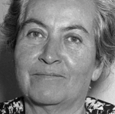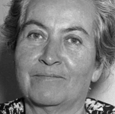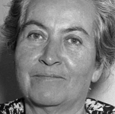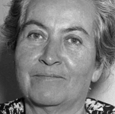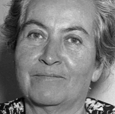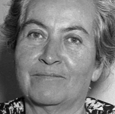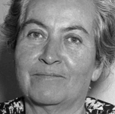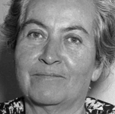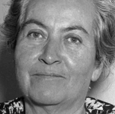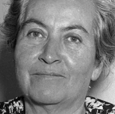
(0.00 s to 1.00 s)

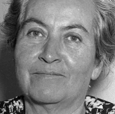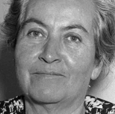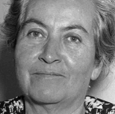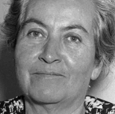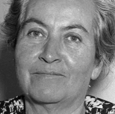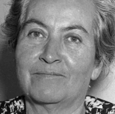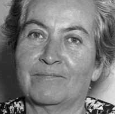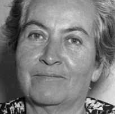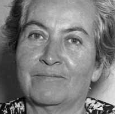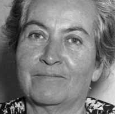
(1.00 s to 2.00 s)

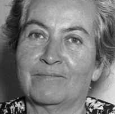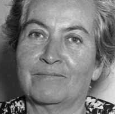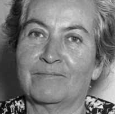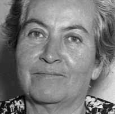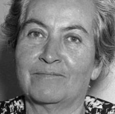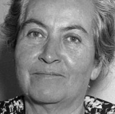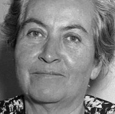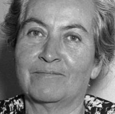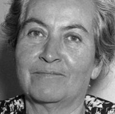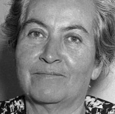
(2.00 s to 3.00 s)

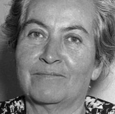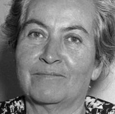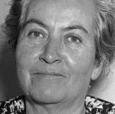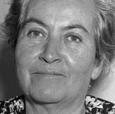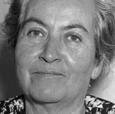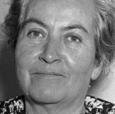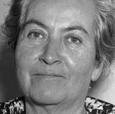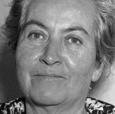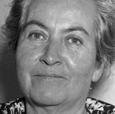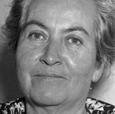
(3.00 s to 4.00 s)

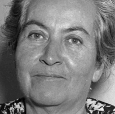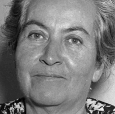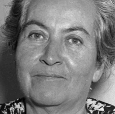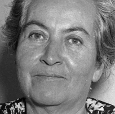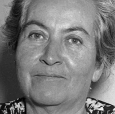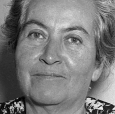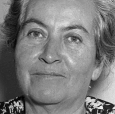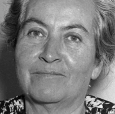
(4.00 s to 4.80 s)
This person isn't speaking.